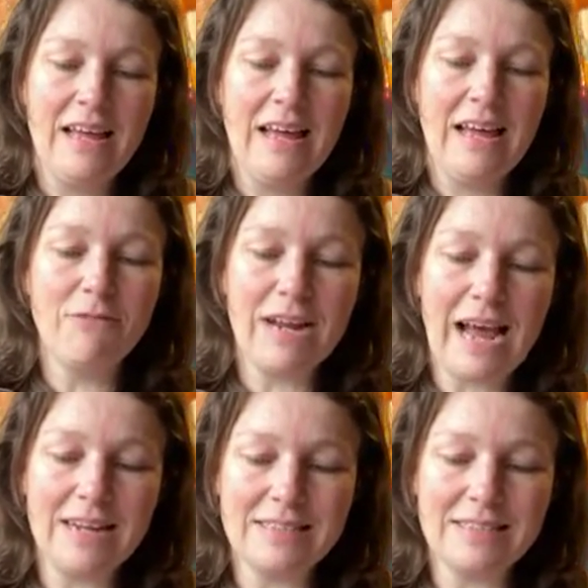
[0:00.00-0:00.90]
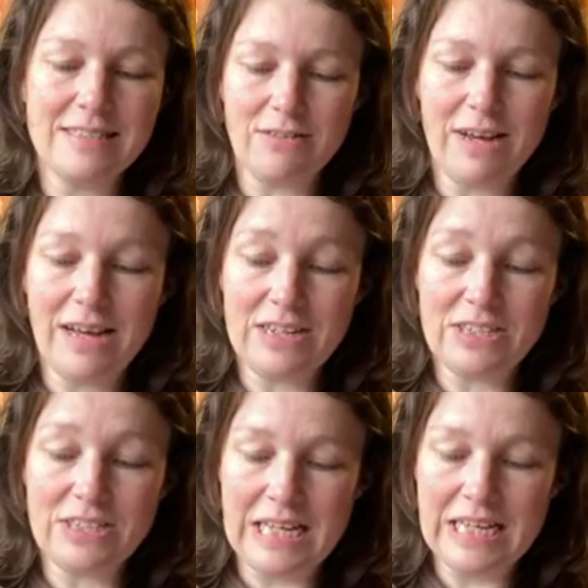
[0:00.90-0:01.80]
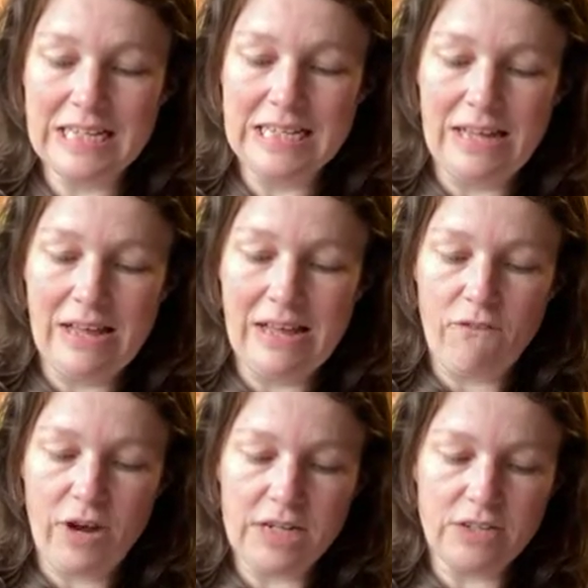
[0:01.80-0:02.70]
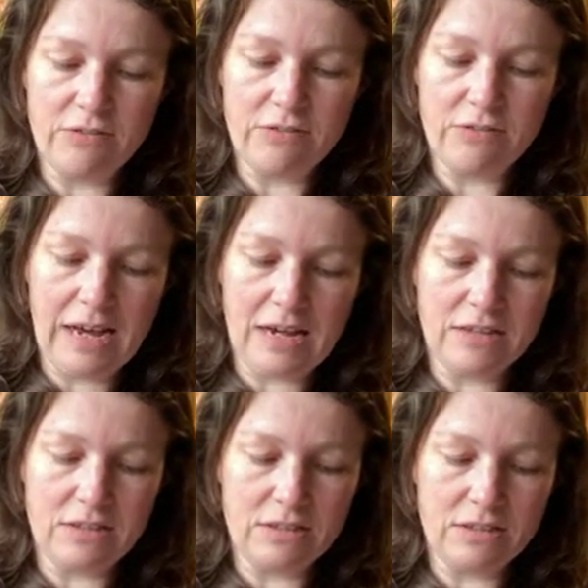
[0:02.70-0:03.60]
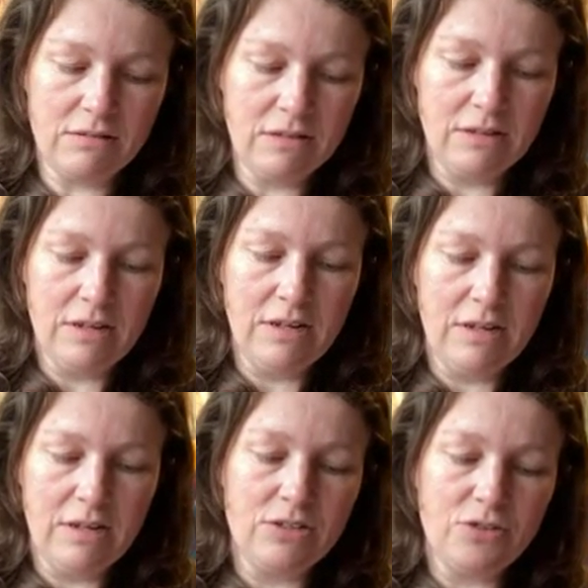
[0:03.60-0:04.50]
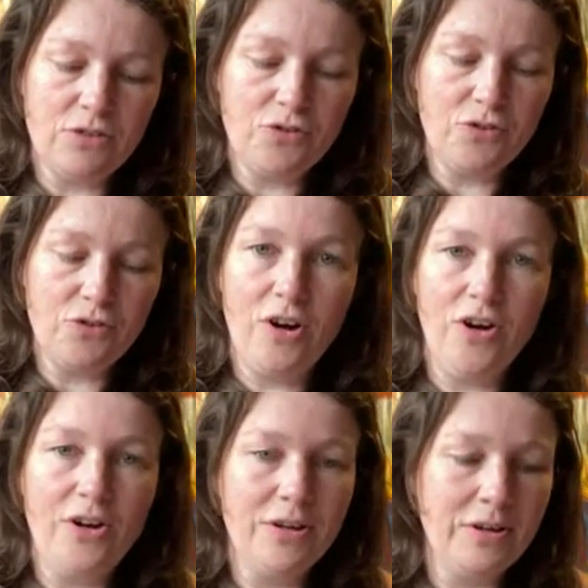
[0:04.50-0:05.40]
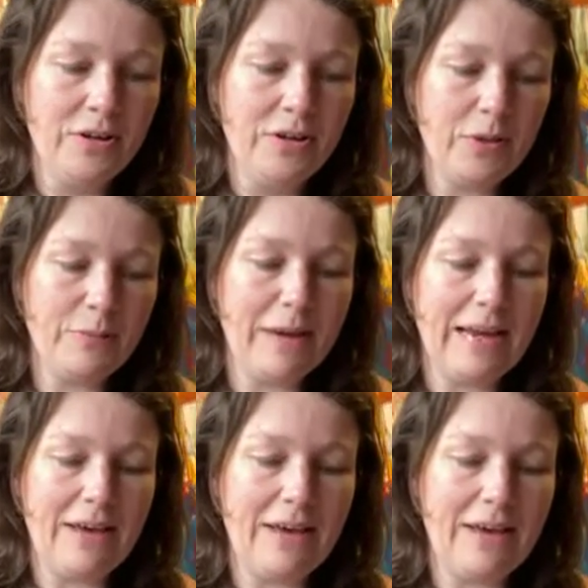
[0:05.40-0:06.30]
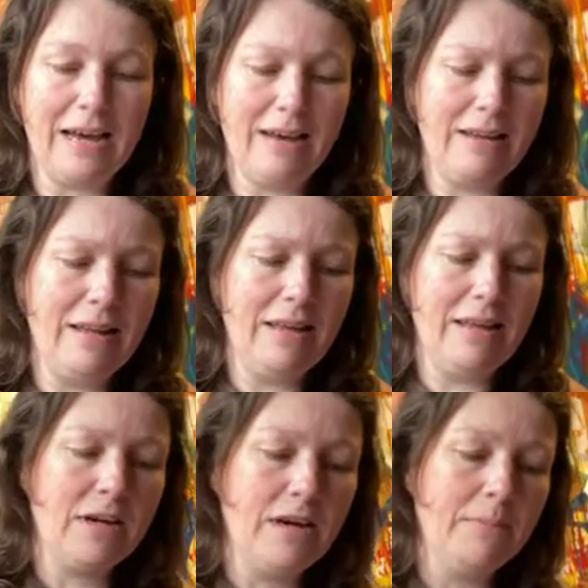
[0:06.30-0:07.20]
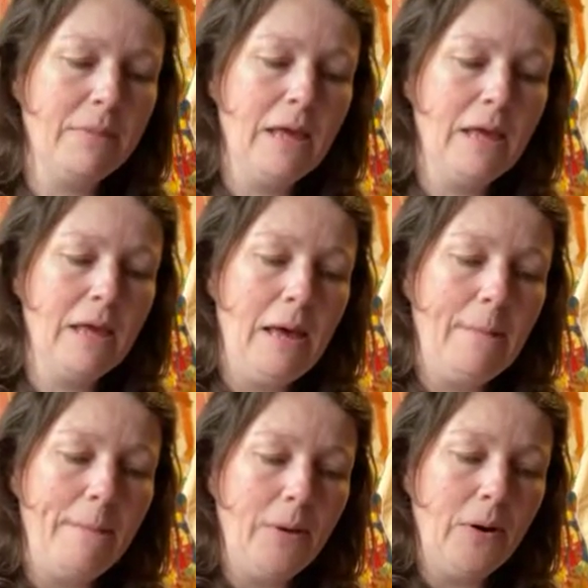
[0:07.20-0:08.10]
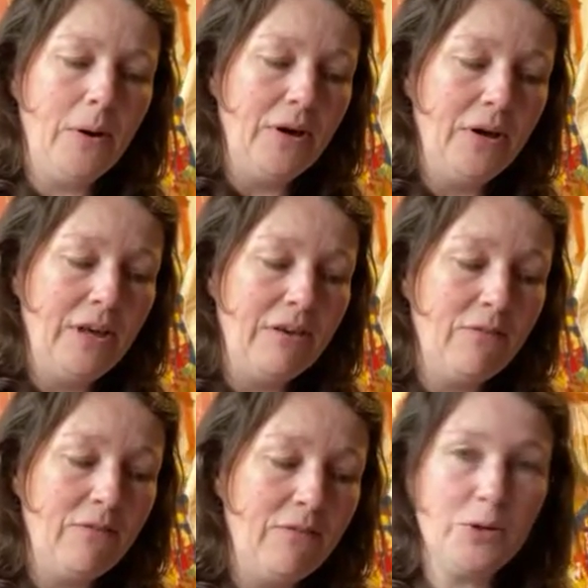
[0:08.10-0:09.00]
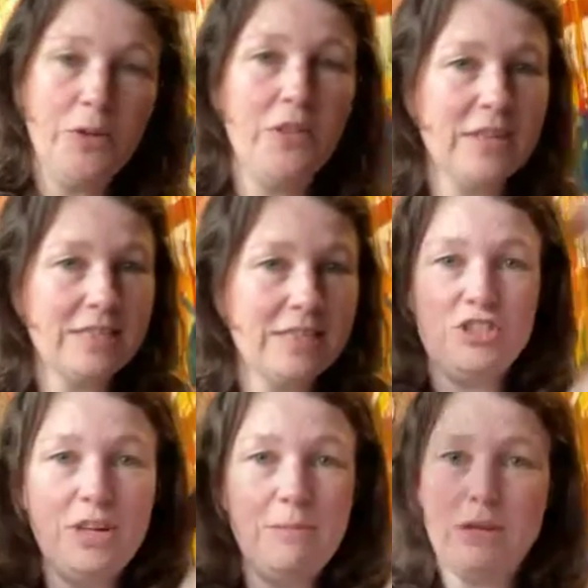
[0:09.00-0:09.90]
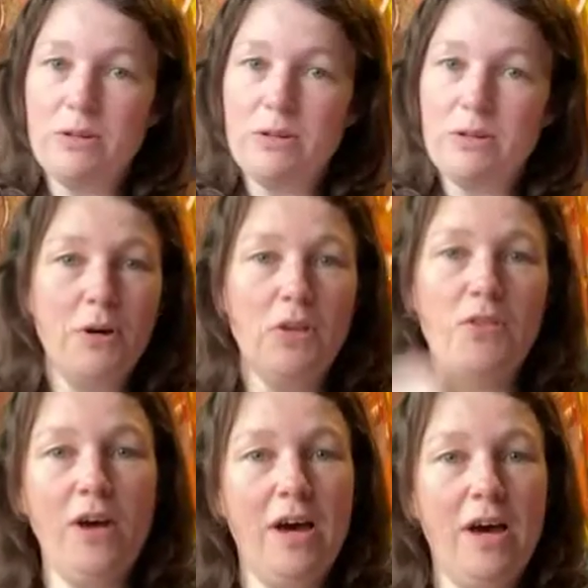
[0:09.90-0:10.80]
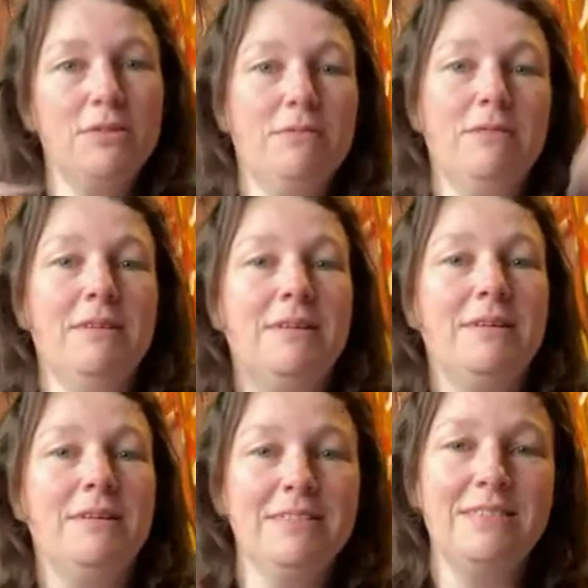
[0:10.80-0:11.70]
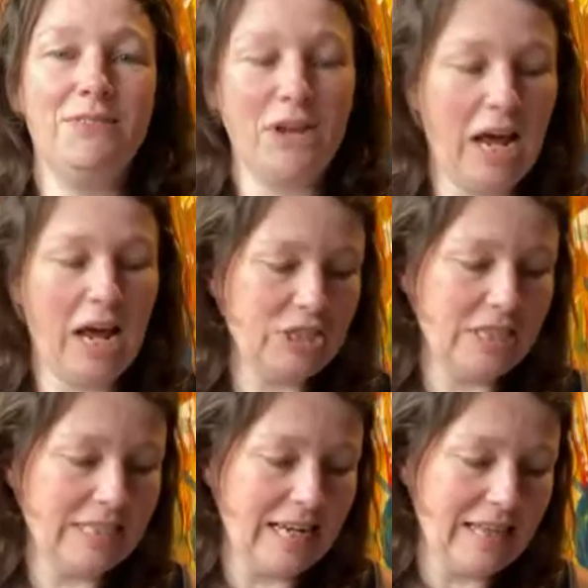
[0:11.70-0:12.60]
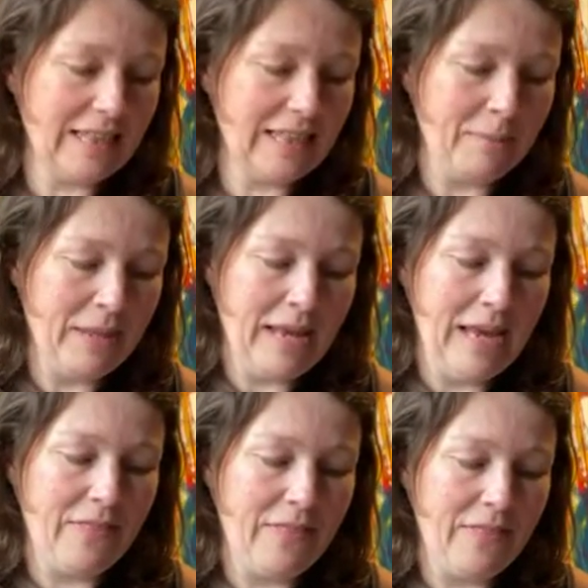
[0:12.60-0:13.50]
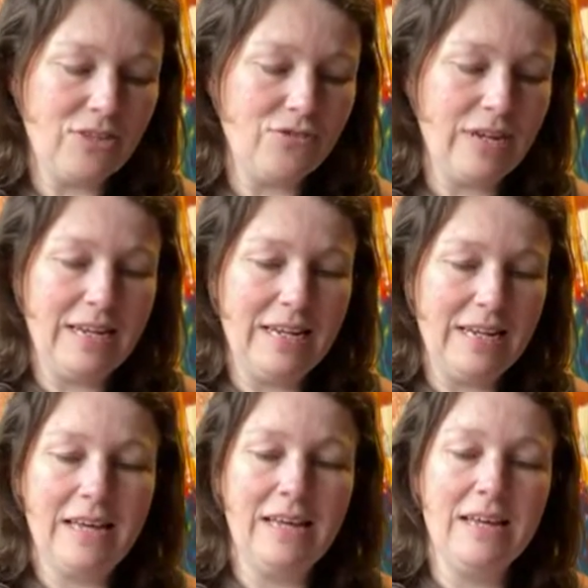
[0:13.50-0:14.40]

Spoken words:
I'm right-handed, so I actually find it really hard to sort of draw with my left arm. But for doing things at the gym, using both arms, doing different actions like that, that is really